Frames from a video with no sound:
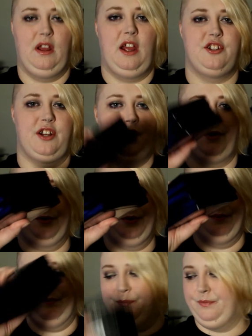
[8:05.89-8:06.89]

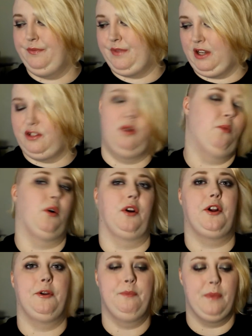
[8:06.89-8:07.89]
eyeshadows that don't
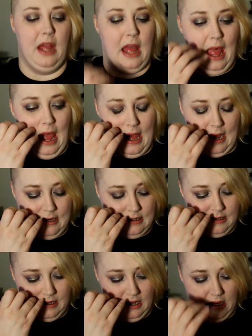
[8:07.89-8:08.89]
work.
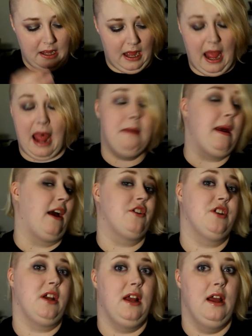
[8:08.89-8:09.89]
And I'm
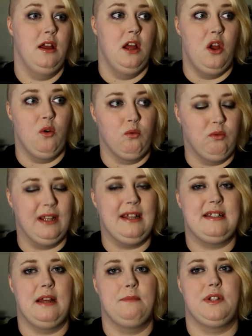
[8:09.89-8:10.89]
actually
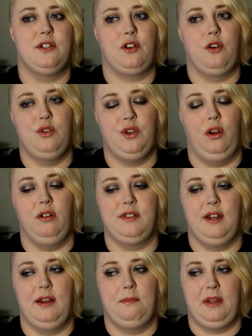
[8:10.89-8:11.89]
really tempted to go to
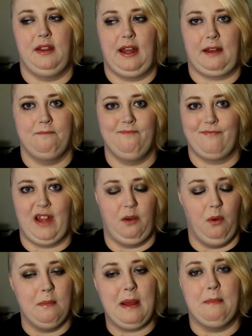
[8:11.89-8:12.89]
Ulta and be like,
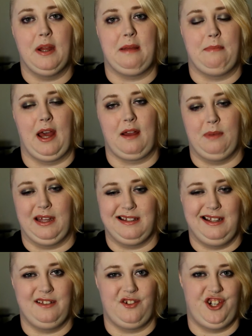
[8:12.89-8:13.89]
I want my money back
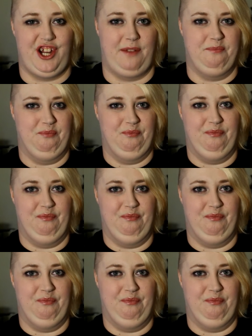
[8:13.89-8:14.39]
because these are shit.